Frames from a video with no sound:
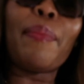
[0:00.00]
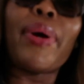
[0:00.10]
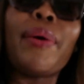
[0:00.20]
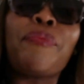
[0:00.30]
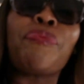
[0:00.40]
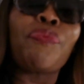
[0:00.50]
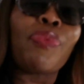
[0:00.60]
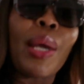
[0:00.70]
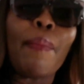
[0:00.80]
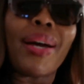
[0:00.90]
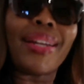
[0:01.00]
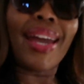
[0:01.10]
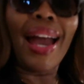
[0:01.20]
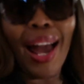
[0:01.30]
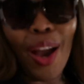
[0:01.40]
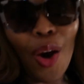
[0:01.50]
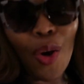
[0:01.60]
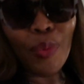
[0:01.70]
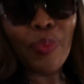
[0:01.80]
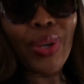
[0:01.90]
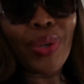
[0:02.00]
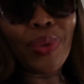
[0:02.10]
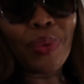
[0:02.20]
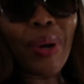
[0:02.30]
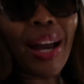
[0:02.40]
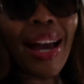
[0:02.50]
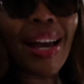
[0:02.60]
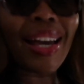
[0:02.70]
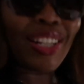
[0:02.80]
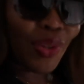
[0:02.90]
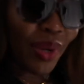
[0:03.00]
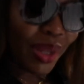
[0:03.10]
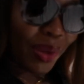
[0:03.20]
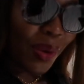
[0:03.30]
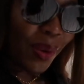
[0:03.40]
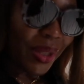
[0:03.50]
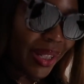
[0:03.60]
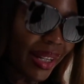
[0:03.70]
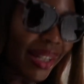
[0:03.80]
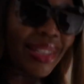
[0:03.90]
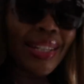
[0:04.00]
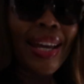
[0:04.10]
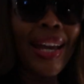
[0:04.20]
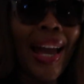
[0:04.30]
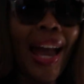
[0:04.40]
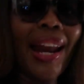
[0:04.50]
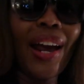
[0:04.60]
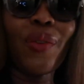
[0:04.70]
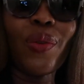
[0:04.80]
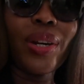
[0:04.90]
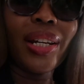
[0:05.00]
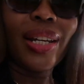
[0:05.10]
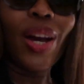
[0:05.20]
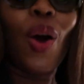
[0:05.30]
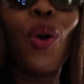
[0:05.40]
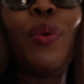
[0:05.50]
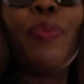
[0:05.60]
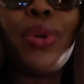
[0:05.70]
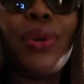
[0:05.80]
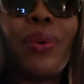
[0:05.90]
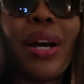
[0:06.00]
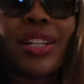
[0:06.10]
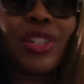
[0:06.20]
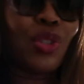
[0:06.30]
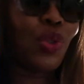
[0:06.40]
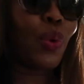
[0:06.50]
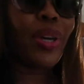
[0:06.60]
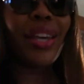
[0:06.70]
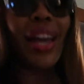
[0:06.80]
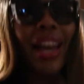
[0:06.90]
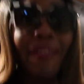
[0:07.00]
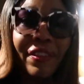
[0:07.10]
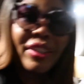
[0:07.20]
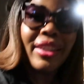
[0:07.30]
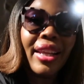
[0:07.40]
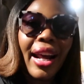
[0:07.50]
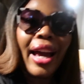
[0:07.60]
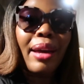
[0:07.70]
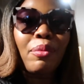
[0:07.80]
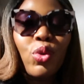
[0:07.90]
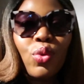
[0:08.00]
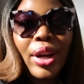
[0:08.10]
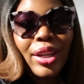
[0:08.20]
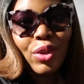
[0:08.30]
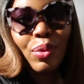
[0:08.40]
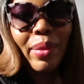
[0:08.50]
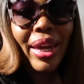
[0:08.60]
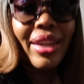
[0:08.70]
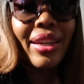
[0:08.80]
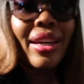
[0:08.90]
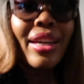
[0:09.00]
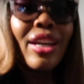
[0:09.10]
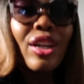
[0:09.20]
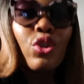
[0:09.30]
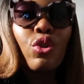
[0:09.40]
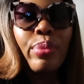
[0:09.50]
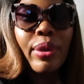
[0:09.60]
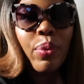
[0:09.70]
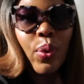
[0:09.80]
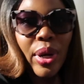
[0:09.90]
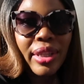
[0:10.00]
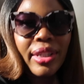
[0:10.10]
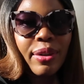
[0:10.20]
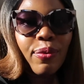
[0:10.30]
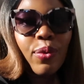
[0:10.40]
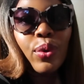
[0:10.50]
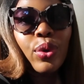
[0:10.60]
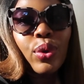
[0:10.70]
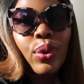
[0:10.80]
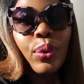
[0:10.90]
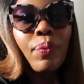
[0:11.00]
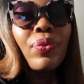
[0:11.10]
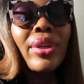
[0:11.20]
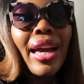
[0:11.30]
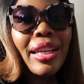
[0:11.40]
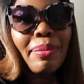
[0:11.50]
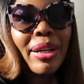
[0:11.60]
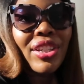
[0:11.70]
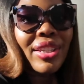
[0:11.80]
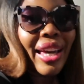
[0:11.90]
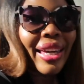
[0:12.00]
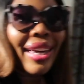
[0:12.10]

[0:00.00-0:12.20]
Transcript: up but yeah i hope you enjoy the content and i really hope you enjoy the effort that i am trying to make to be present for you as much as i